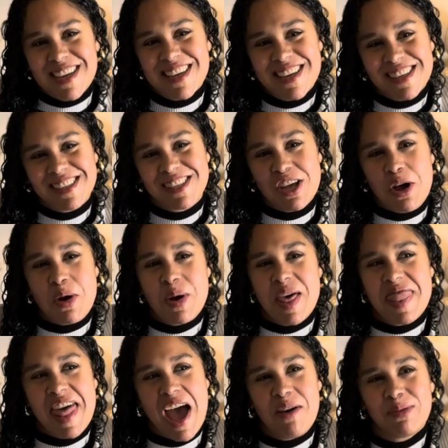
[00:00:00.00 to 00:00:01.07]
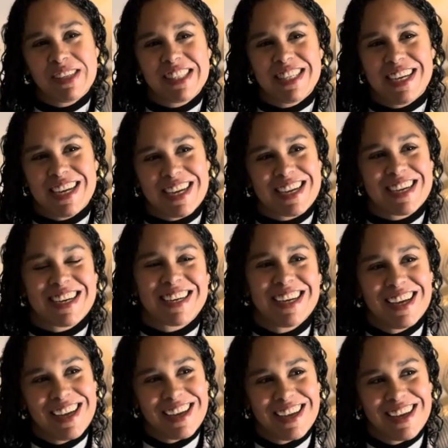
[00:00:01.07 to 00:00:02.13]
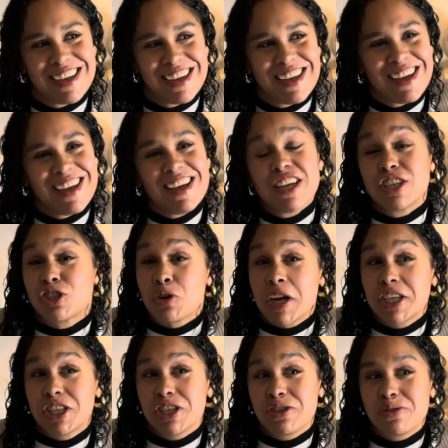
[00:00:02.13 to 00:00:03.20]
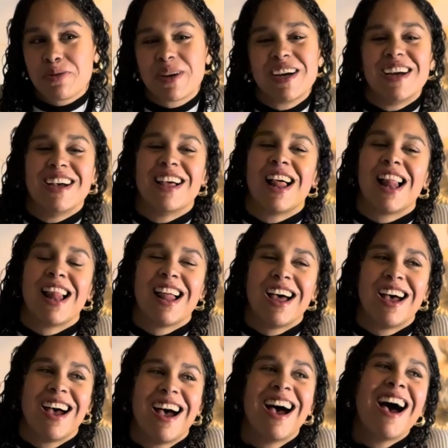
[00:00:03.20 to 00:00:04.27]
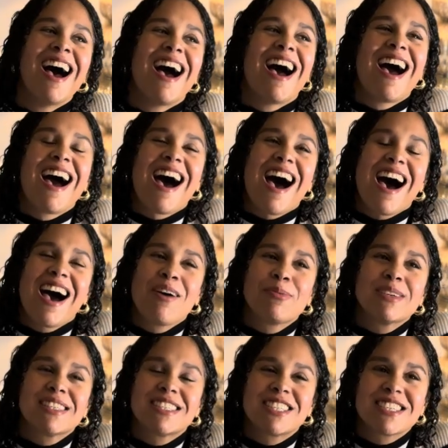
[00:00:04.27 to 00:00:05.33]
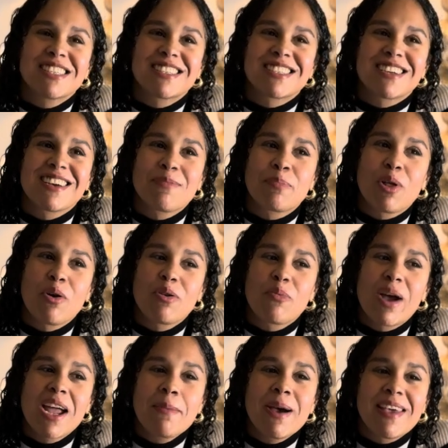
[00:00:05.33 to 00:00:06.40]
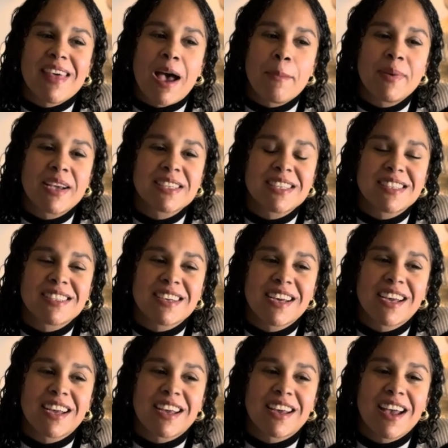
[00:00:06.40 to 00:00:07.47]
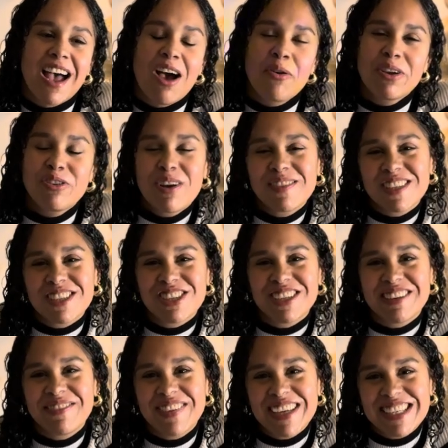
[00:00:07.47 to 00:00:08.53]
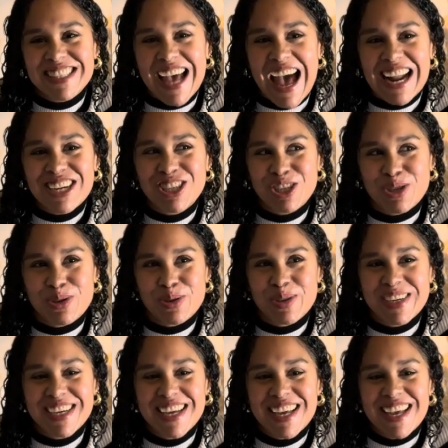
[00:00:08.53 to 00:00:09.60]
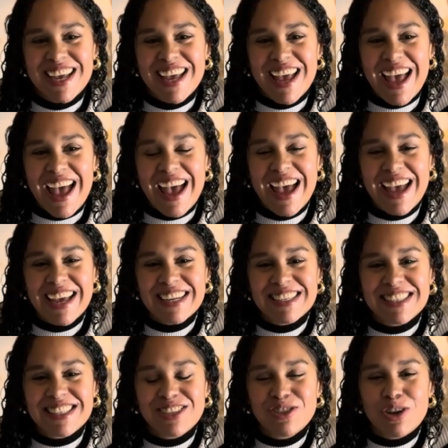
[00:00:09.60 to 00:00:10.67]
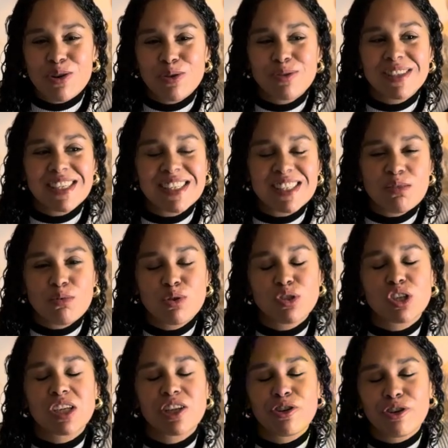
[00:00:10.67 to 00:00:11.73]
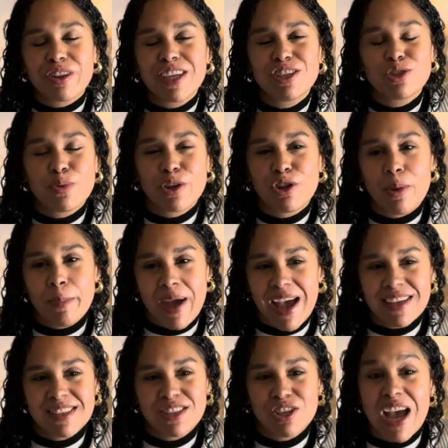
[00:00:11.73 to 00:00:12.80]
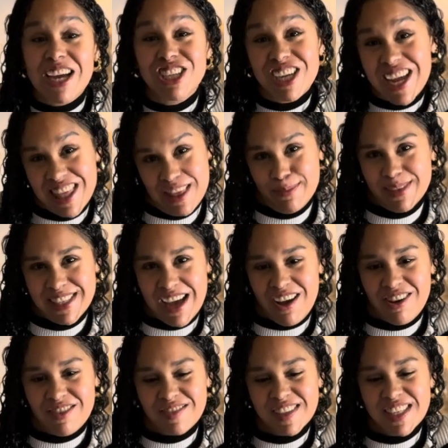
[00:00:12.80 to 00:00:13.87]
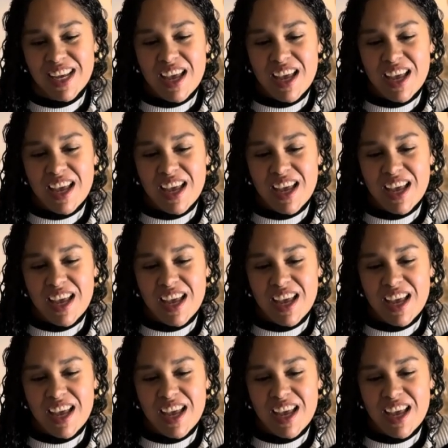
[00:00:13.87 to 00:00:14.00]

So that was like strike two. I was just blown away by that, because it's like, how can you have such a defeatist attitude? And, you know, you see someone who's clearly doing their best to educate themselves,